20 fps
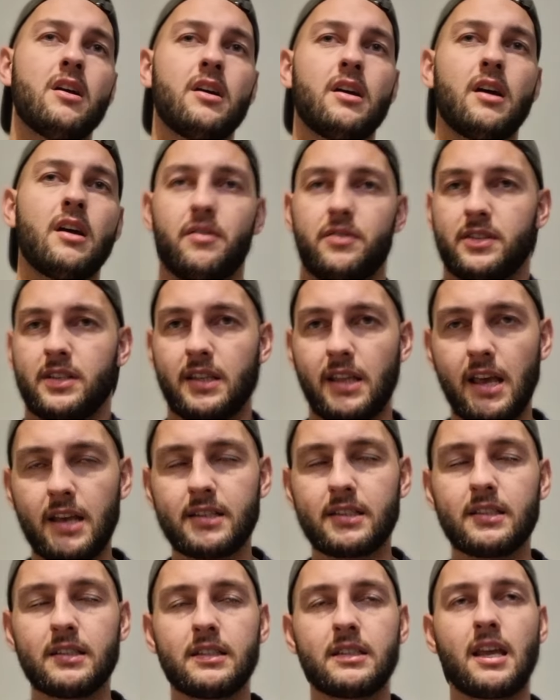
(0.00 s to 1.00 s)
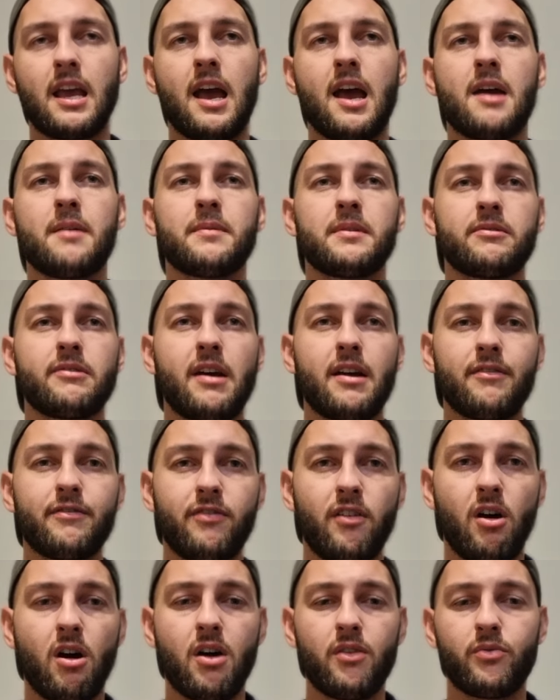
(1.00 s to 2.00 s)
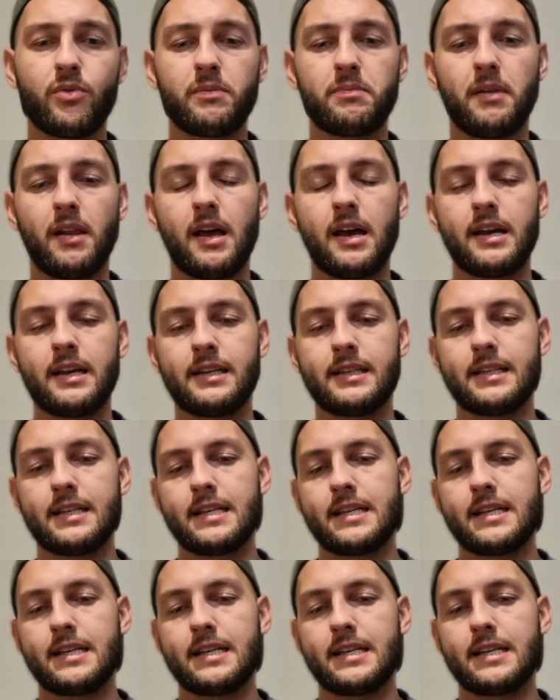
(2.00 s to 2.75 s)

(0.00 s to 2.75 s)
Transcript: Obviously, the Essendon game. Then round five, we played